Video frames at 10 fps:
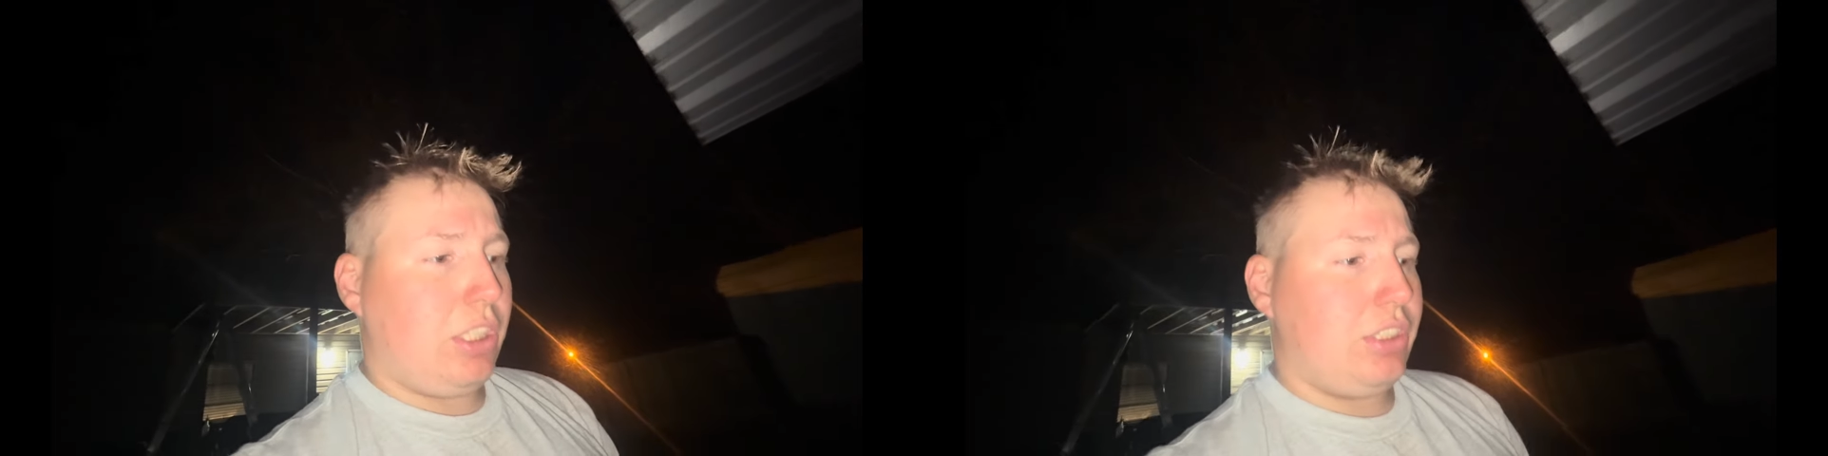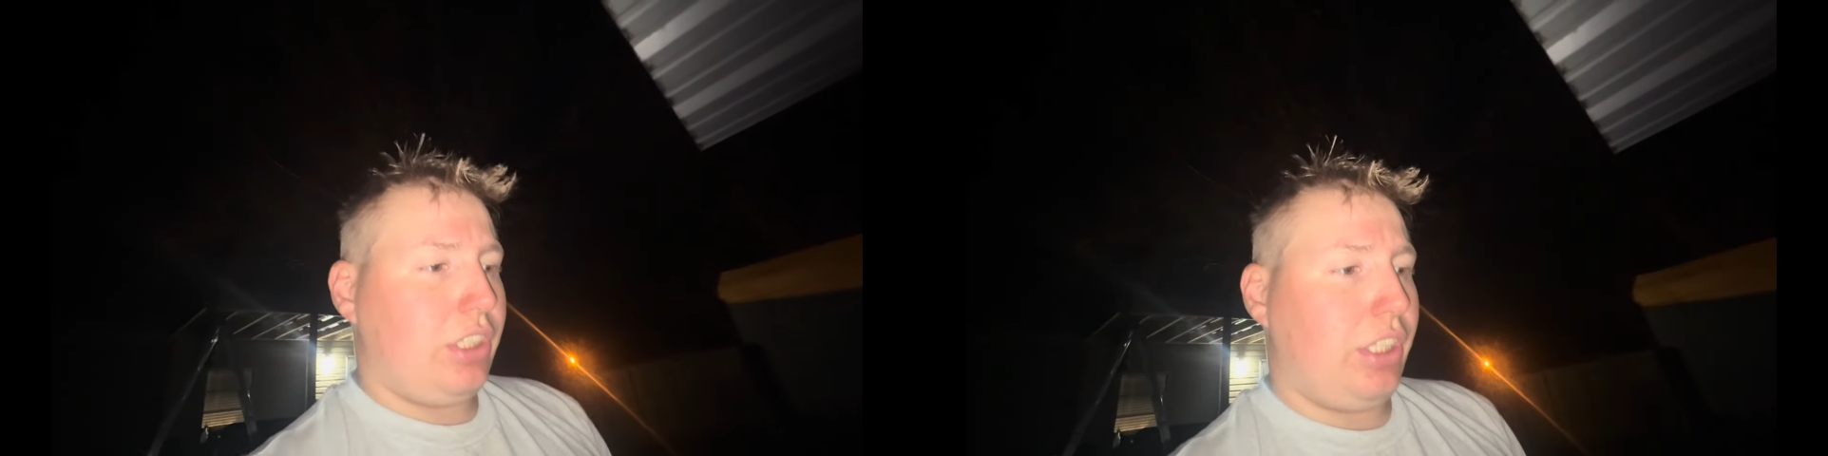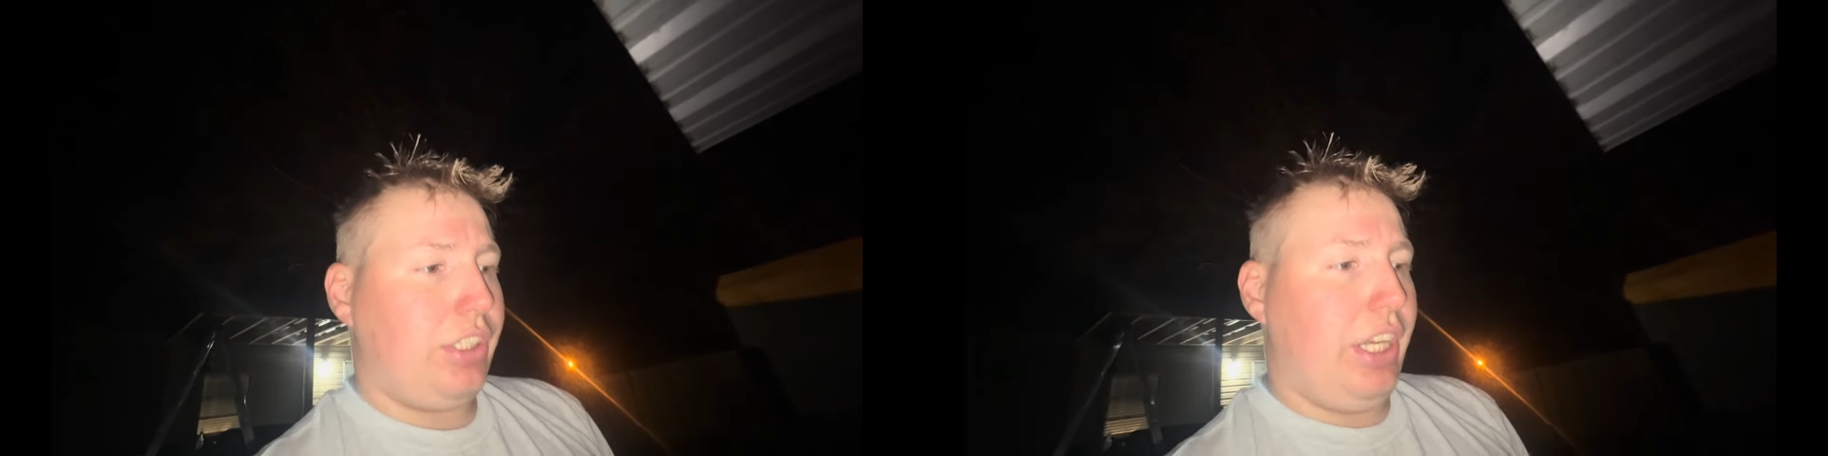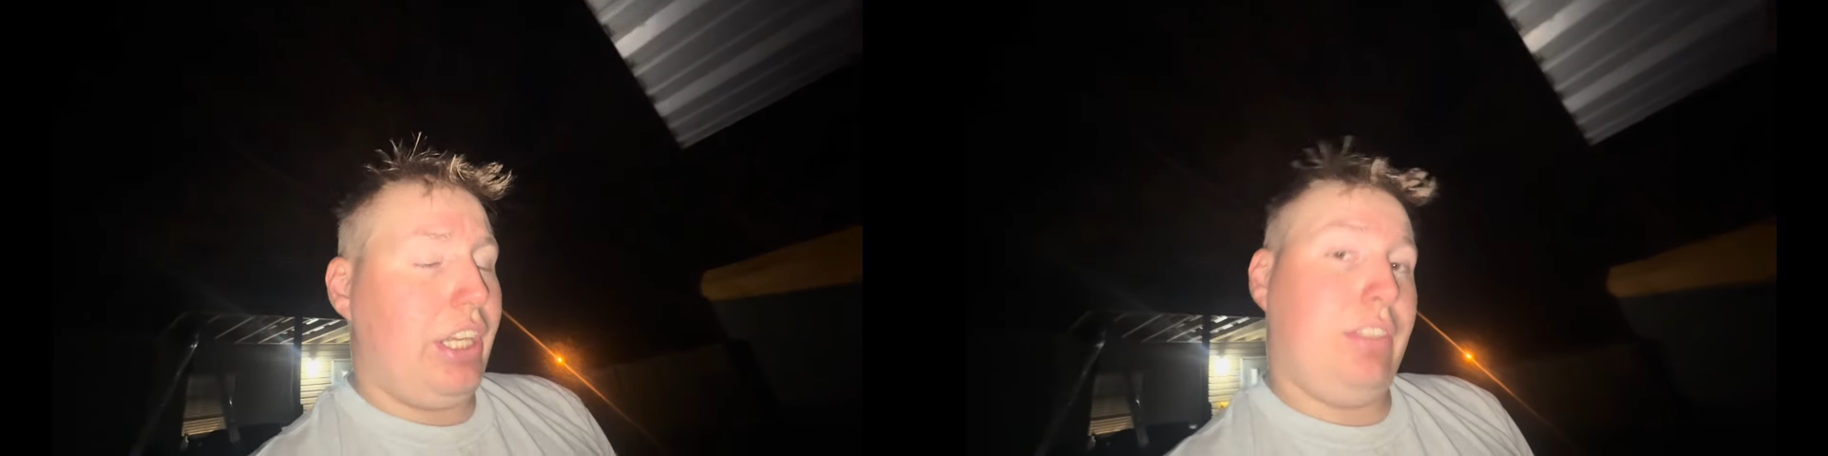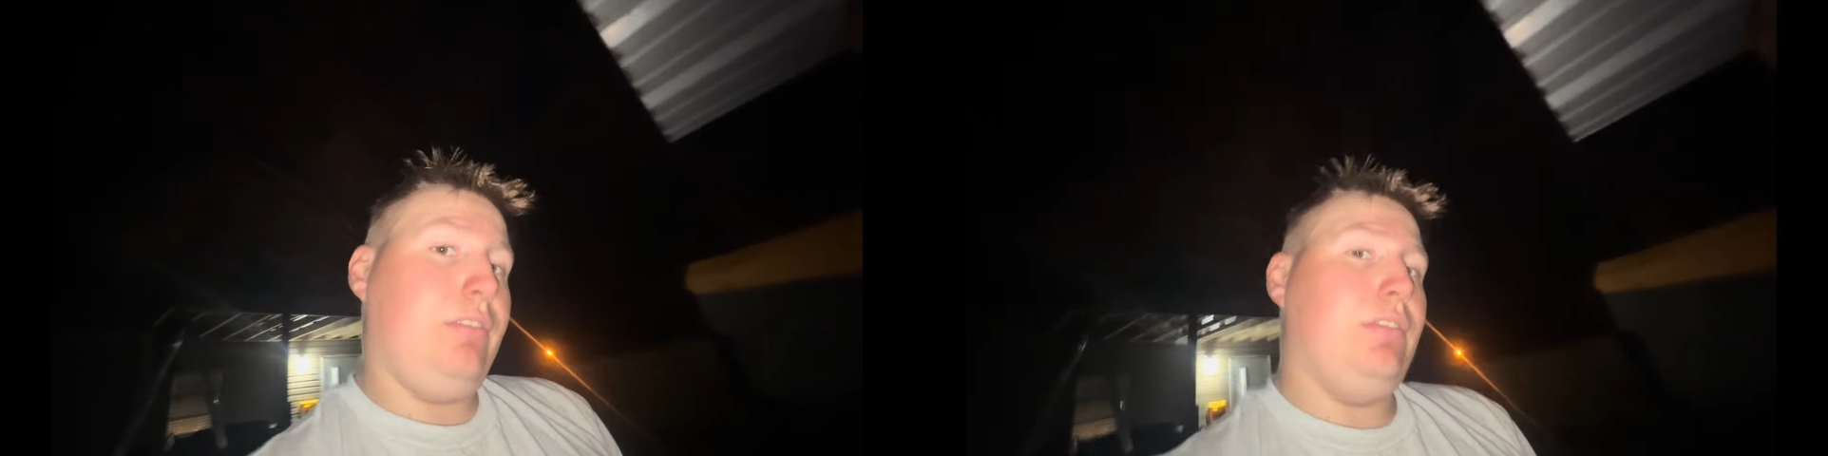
another day,